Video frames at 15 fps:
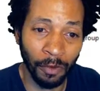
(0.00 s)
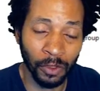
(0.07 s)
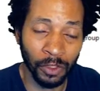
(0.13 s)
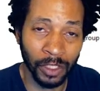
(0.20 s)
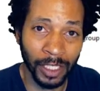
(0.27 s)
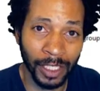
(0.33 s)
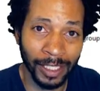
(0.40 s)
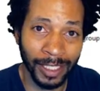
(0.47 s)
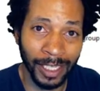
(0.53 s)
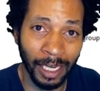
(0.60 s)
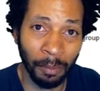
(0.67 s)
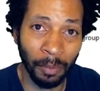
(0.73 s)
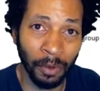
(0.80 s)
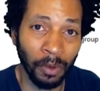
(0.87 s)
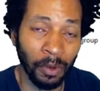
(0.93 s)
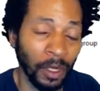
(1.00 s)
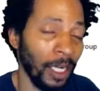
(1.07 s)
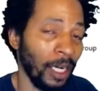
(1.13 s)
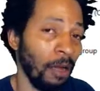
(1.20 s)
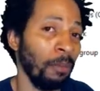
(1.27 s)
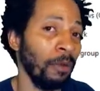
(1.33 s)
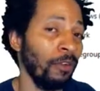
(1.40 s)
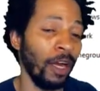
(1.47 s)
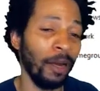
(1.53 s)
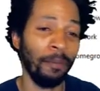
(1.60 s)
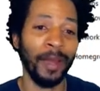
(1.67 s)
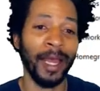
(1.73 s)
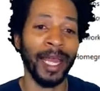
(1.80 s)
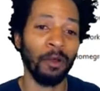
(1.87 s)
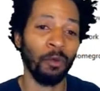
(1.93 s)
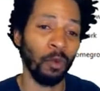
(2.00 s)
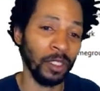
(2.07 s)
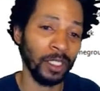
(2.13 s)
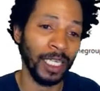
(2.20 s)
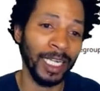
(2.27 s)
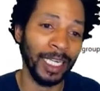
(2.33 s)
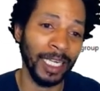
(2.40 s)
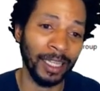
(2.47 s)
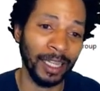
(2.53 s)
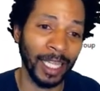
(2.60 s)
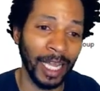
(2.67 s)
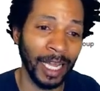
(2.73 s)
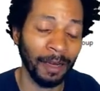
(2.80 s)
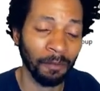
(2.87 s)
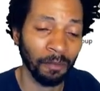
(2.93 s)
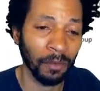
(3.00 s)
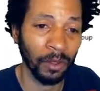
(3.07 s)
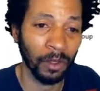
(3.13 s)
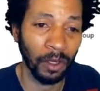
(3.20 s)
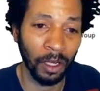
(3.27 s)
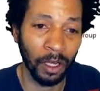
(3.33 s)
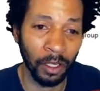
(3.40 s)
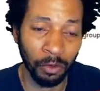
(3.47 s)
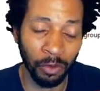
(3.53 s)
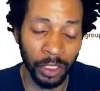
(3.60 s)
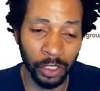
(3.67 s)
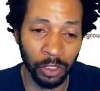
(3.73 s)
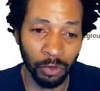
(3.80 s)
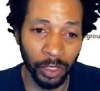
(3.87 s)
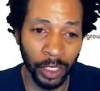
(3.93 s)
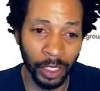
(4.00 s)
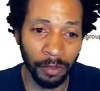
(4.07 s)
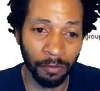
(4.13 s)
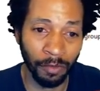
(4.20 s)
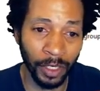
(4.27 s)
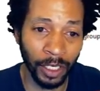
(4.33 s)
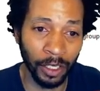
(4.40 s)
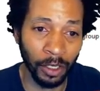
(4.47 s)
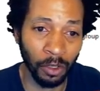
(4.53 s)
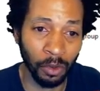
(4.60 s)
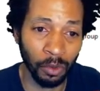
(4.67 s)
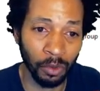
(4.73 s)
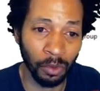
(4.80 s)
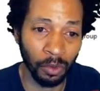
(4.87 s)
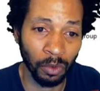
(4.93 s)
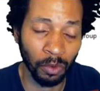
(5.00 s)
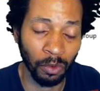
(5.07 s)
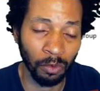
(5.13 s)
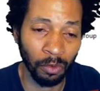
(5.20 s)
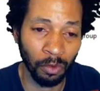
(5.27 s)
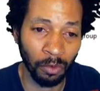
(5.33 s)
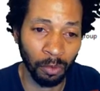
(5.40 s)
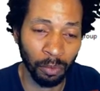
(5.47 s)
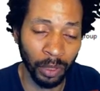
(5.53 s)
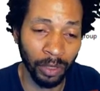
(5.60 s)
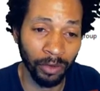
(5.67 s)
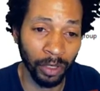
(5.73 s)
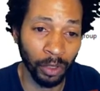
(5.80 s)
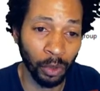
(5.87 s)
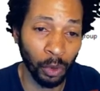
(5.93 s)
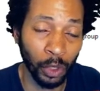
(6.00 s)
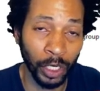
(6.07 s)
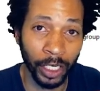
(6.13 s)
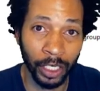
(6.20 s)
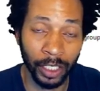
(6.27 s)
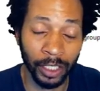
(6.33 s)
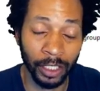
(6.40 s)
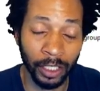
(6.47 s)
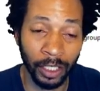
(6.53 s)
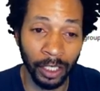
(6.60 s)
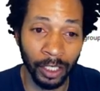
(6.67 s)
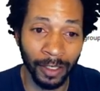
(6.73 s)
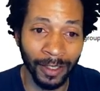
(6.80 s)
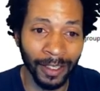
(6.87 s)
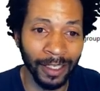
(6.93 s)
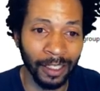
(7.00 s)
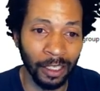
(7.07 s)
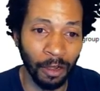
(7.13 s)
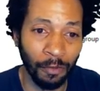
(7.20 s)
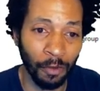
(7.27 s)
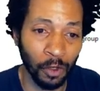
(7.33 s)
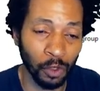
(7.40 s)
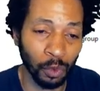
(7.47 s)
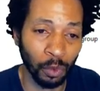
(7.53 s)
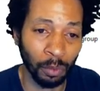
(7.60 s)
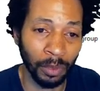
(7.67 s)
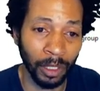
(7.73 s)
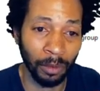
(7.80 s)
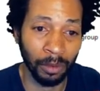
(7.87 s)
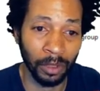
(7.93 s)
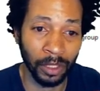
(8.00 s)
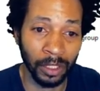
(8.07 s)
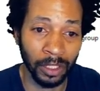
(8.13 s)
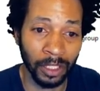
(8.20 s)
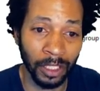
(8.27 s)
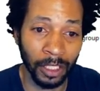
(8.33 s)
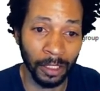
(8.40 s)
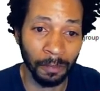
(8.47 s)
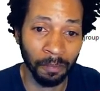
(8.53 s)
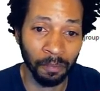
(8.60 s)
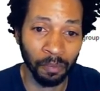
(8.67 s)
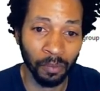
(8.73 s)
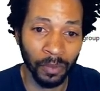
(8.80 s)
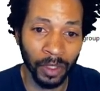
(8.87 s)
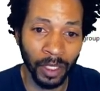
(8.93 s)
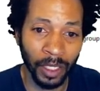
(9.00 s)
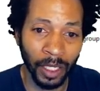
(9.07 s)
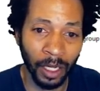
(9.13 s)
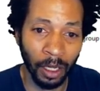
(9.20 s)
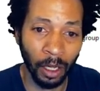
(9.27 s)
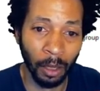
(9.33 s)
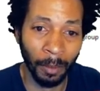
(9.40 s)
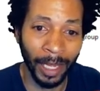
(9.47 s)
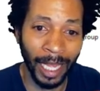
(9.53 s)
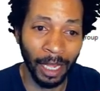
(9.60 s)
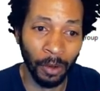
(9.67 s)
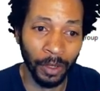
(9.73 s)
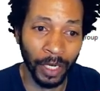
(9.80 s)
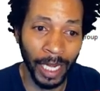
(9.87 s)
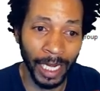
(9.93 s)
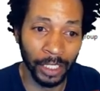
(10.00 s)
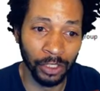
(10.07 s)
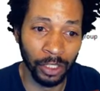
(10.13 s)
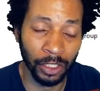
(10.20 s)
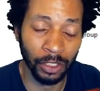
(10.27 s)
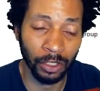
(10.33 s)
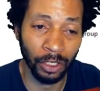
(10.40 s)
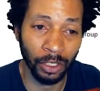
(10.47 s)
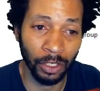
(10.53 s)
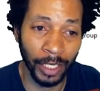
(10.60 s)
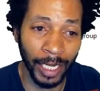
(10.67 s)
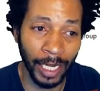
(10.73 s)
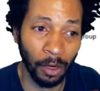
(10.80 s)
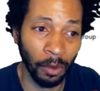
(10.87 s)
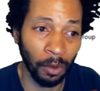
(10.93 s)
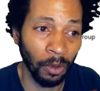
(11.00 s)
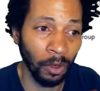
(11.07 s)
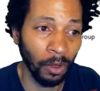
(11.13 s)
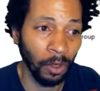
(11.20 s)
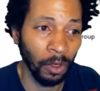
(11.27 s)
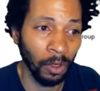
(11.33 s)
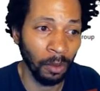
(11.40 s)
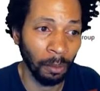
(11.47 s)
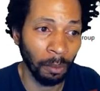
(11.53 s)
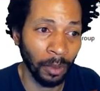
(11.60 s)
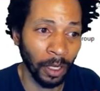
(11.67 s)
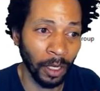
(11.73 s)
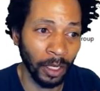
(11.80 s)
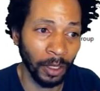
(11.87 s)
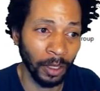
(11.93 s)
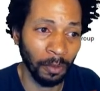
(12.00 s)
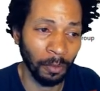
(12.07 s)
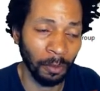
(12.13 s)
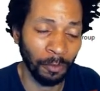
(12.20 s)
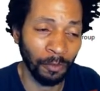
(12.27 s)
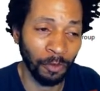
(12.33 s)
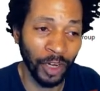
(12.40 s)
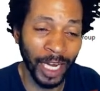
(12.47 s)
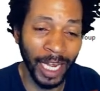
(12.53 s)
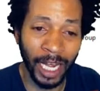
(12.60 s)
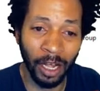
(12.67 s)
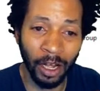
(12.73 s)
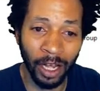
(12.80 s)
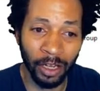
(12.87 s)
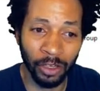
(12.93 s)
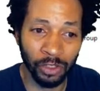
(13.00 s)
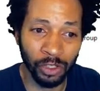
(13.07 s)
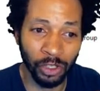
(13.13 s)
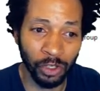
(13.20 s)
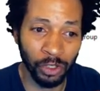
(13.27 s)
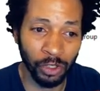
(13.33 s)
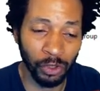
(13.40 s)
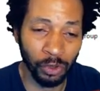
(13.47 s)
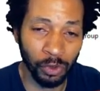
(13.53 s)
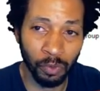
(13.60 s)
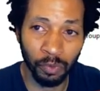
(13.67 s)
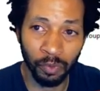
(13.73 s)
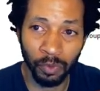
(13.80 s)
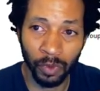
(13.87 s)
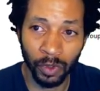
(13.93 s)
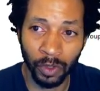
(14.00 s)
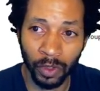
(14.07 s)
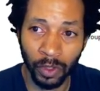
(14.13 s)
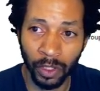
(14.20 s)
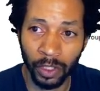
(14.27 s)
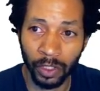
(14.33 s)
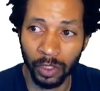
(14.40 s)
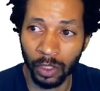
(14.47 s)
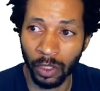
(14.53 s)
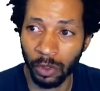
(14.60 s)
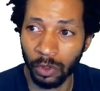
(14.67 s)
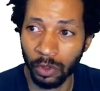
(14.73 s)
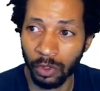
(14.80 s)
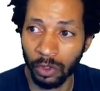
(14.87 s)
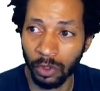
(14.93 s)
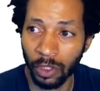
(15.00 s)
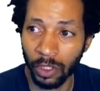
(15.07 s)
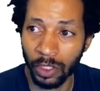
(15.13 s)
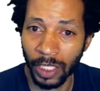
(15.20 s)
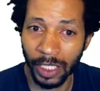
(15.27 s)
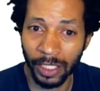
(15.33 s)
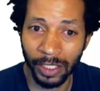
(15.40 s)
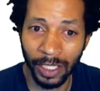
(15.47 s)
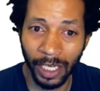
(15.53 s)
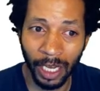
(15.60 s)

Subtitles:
an example, and I'll be right back. Once I get that green screen video pre-recorded and done, y'all folks will be able to see how it actually turned out. But for now, I'll show you. Let's go to the desktop